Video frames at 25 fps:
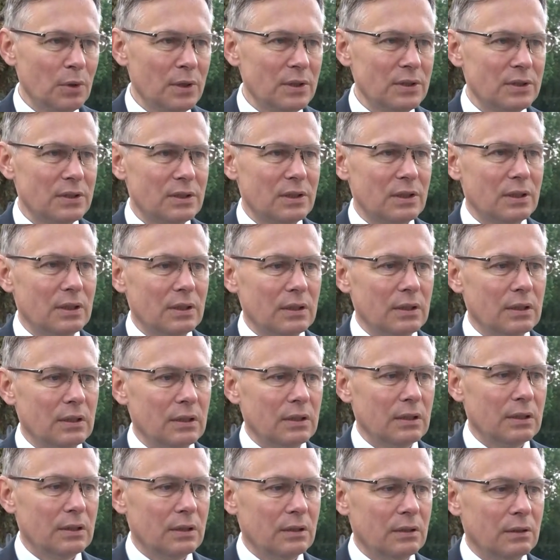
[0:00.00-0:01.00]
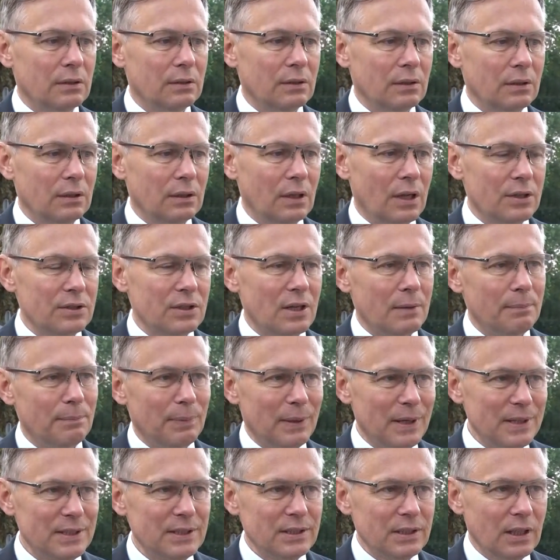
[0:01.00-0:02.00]
The key is our pressure,
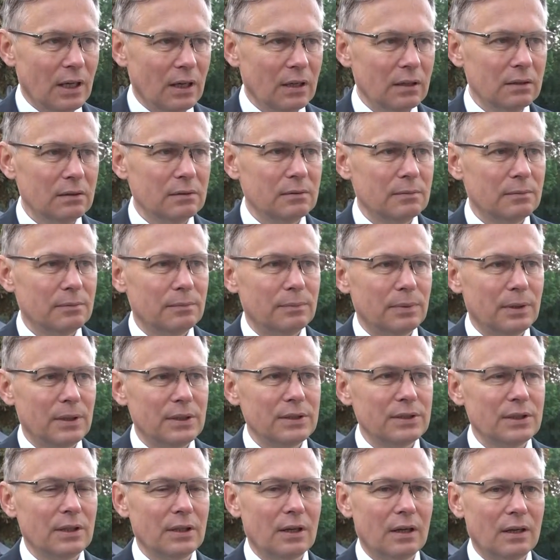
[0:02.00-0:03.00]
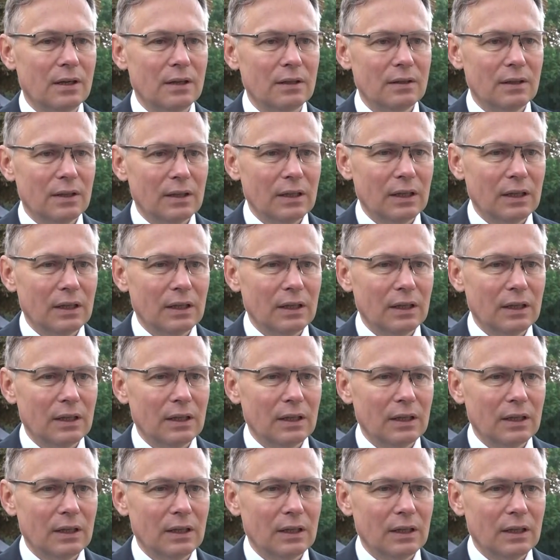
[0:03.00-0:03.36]
domestic pressure, international pressure,